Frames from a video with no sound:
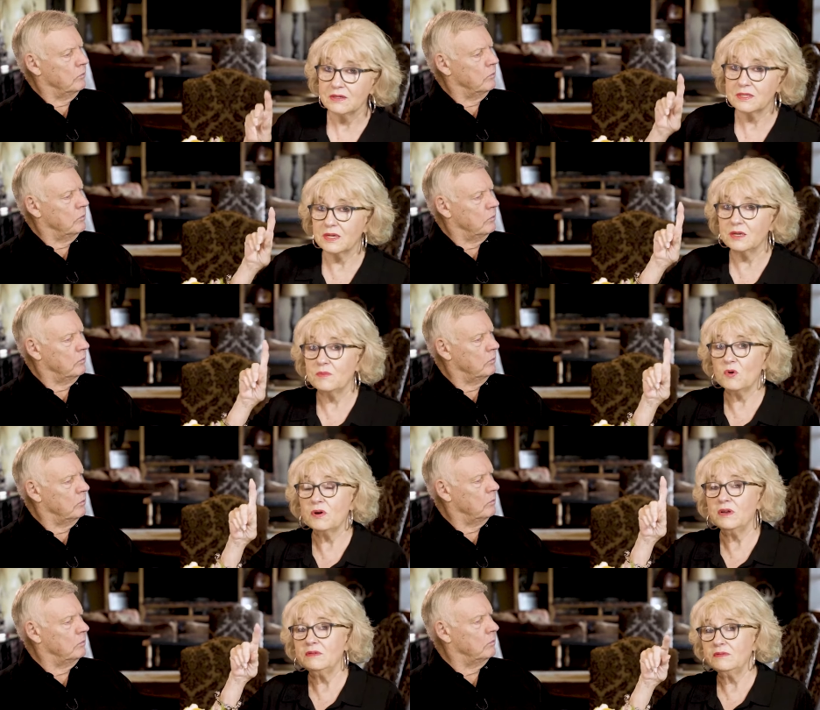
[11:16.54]
Speaker 1: Sunday
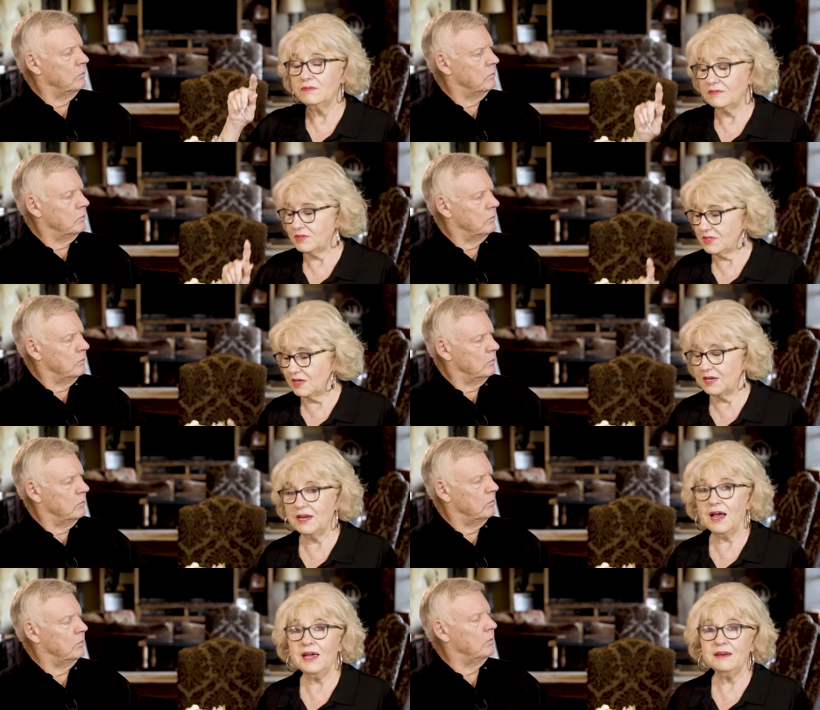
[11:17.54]
morning, Sunday
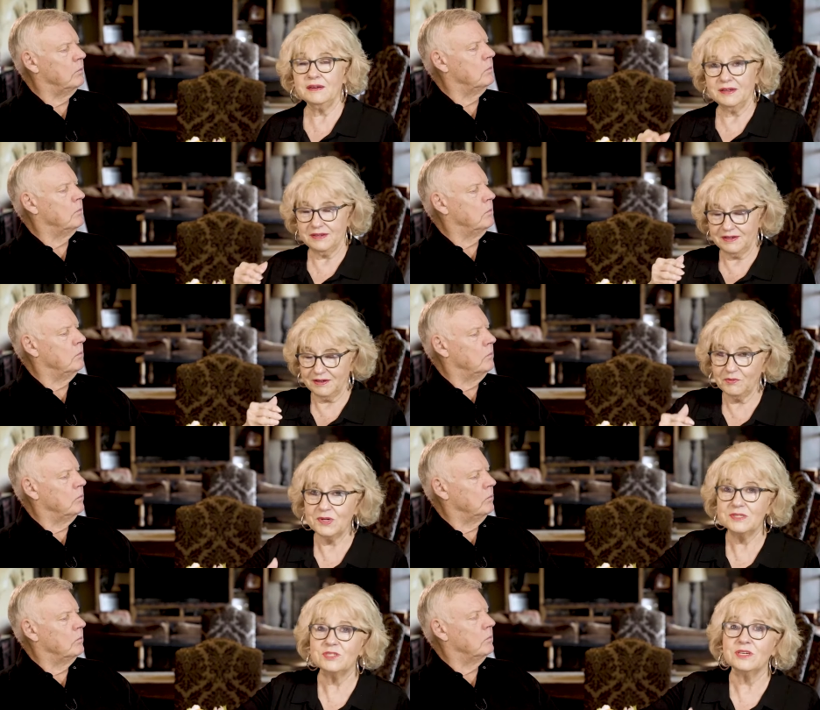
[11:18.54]
night, and
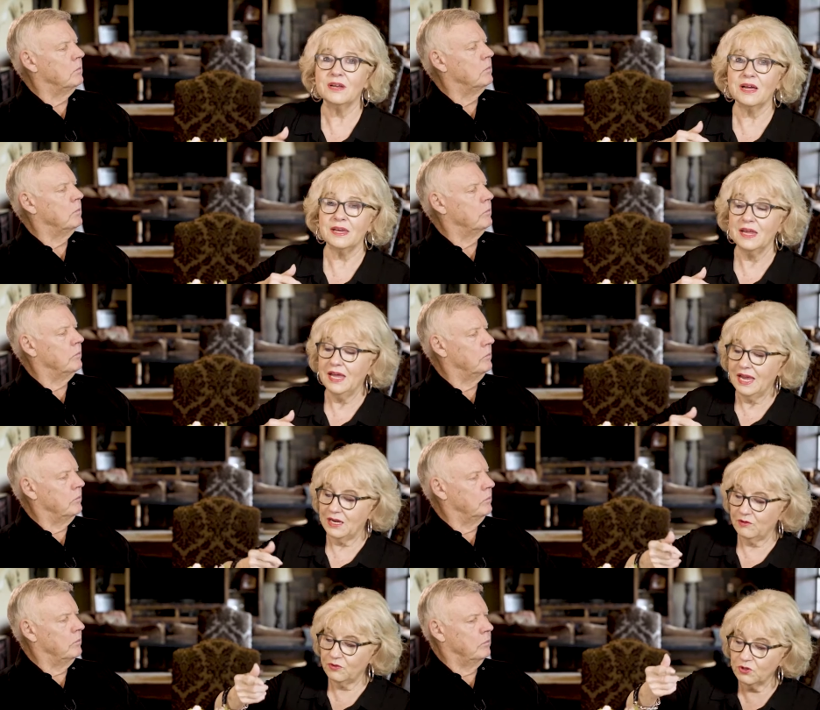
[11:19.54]
Wednesday night.
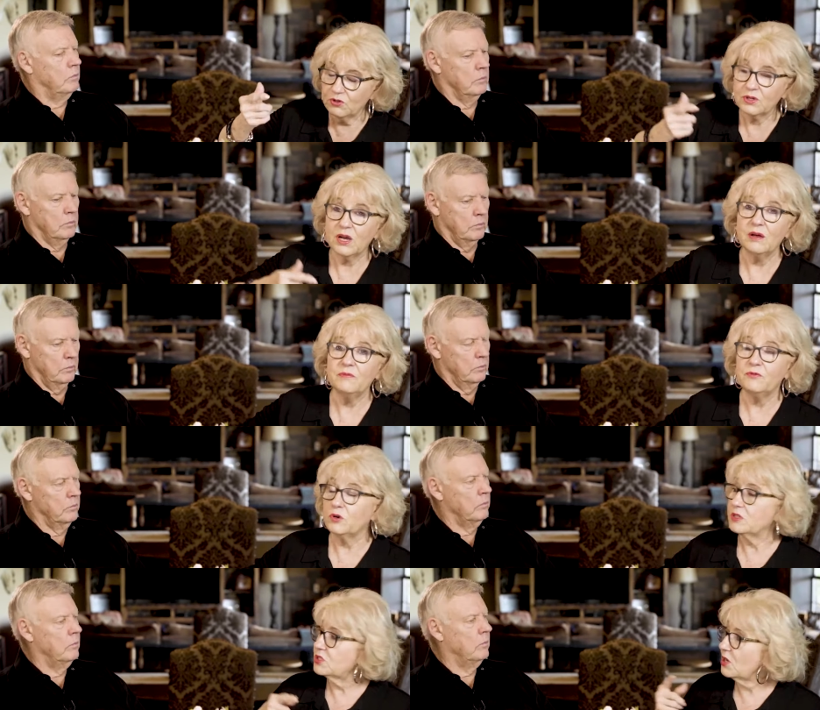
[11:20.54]
And if you'll come
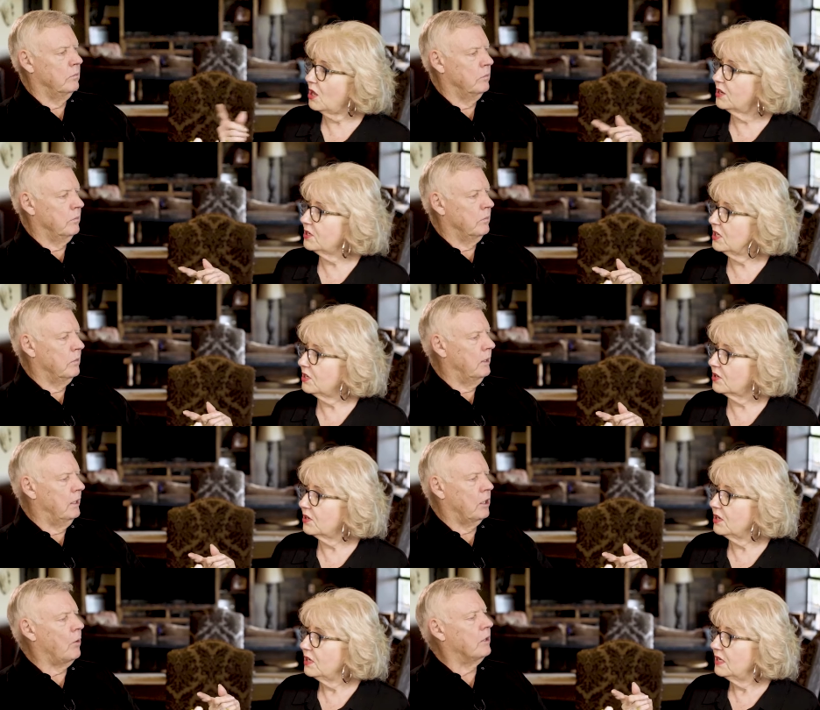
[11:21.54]
for a solid year,
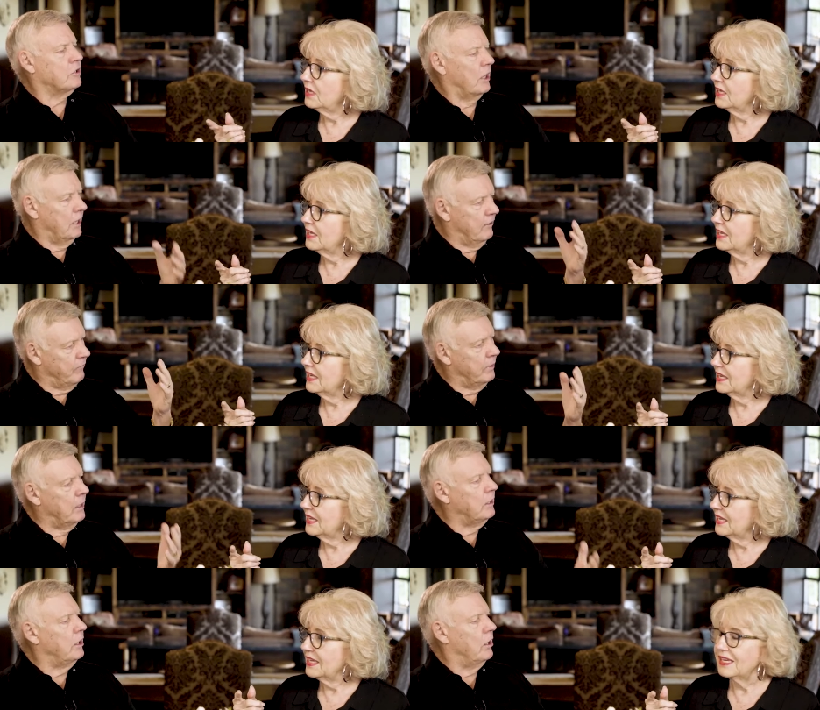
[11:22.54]
Speaker 2: you'd always say, Give
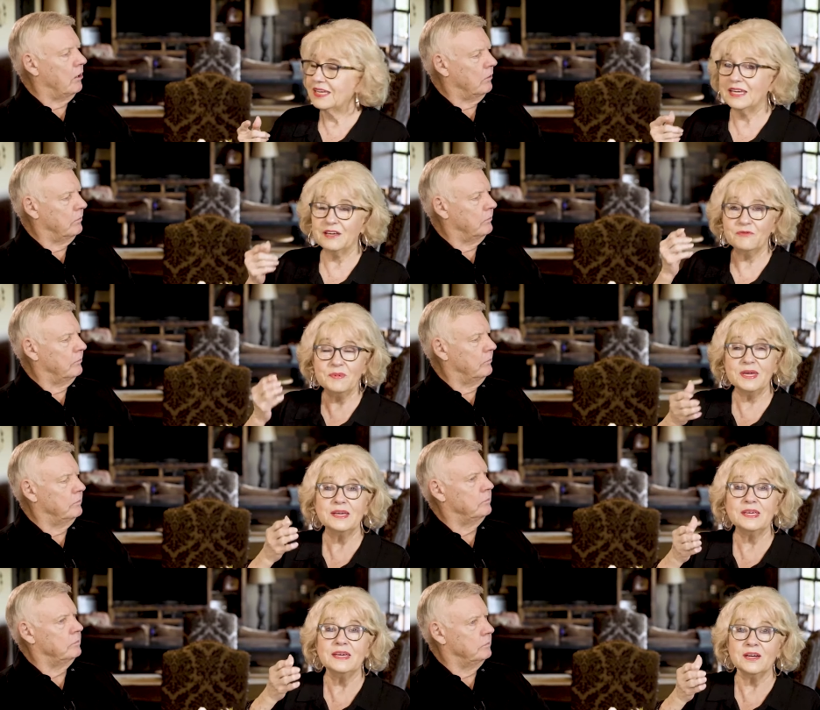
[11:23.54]
me a year.
Speaker 1: Give me
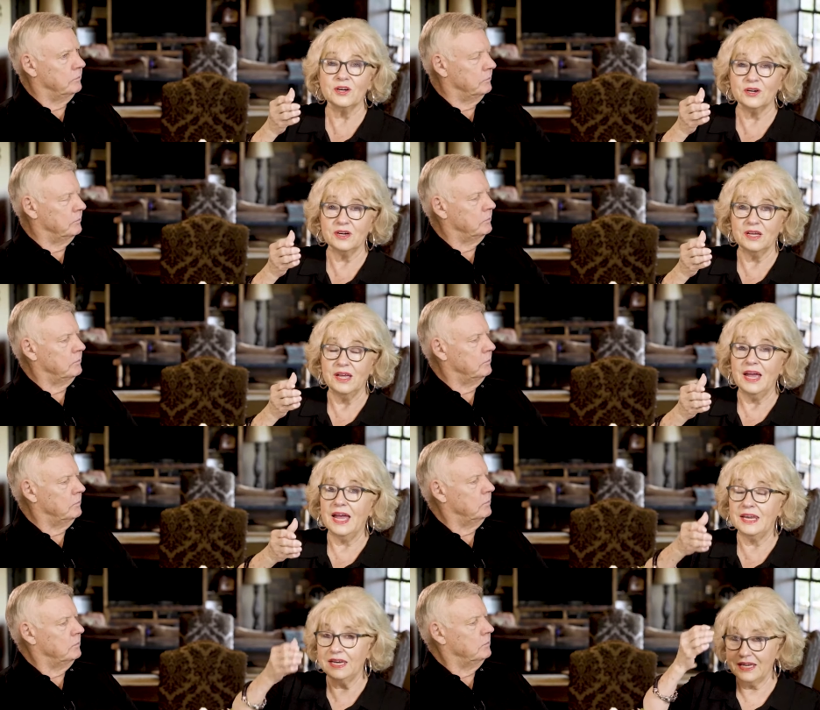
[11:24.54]
a year.
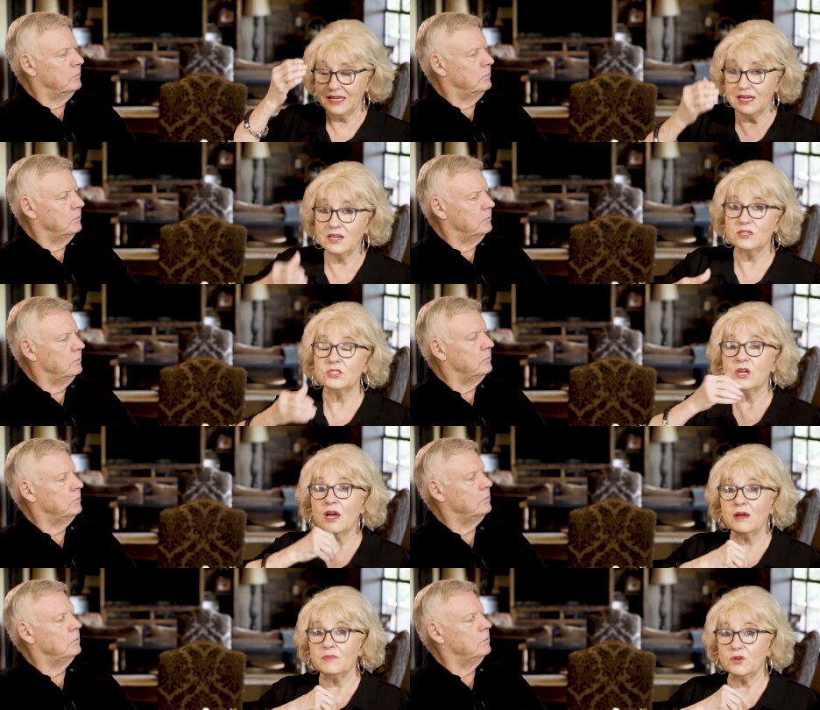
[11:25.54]
And in a year's
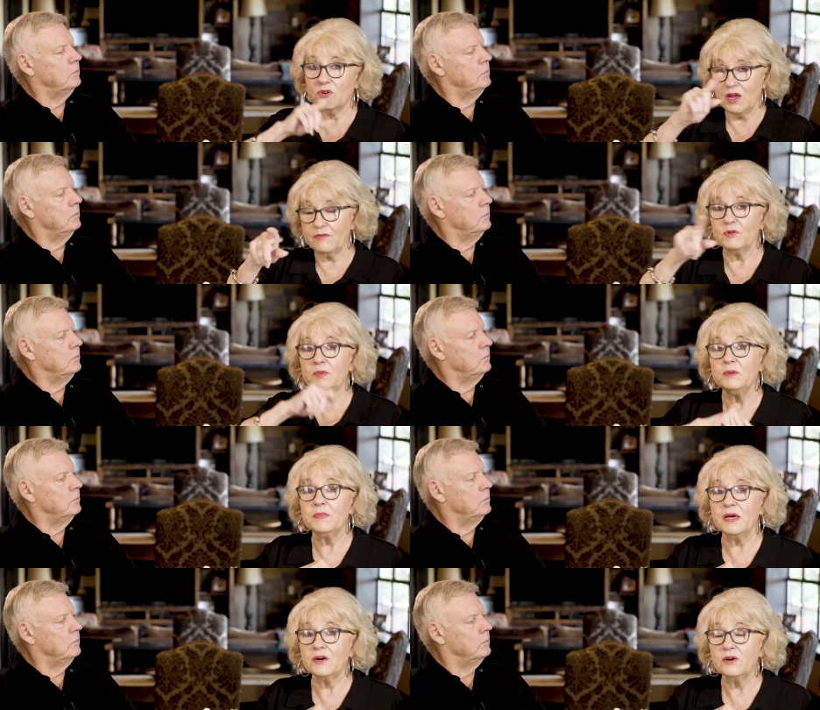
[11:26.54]
time, your life will be
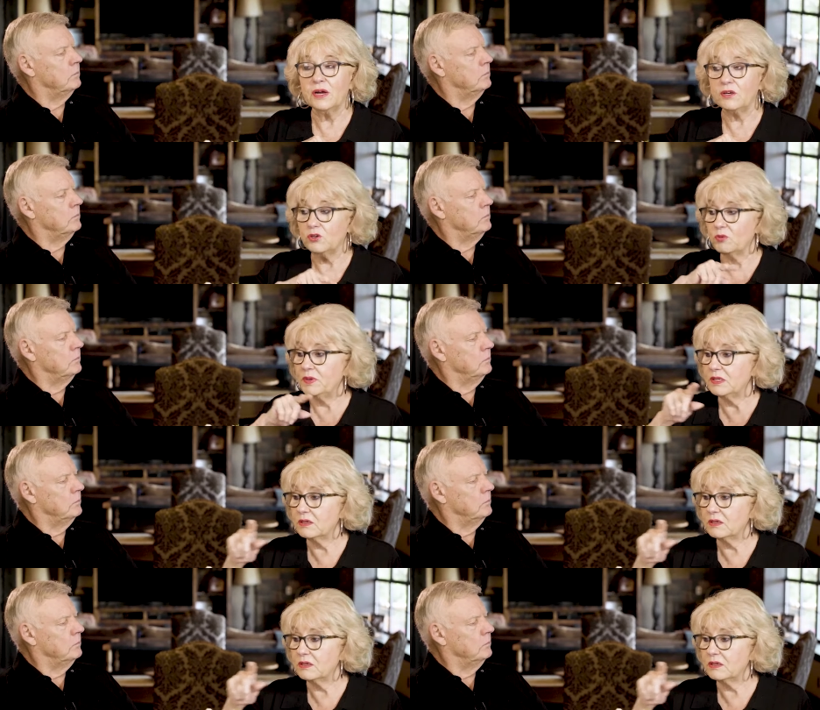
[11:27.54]
better and you'll be